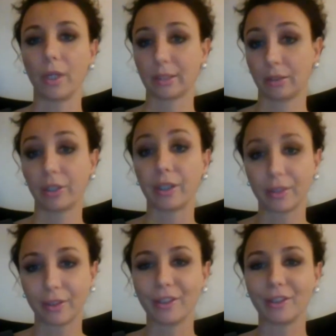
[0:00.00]
as
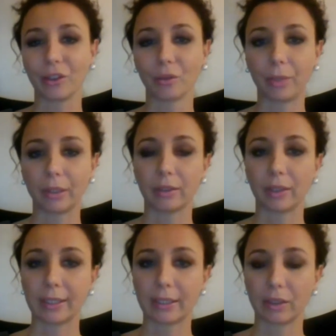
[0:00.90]
great Leon
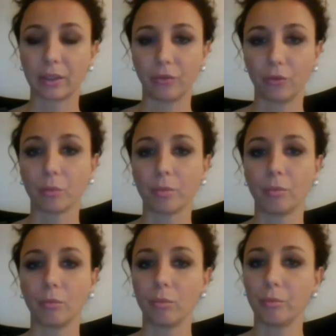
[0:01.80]
Panetta said a
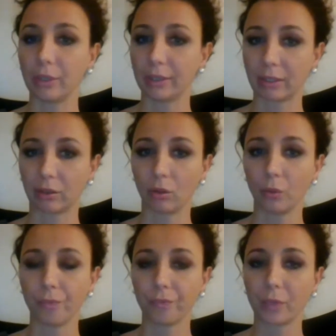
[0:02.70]
few minutes ago.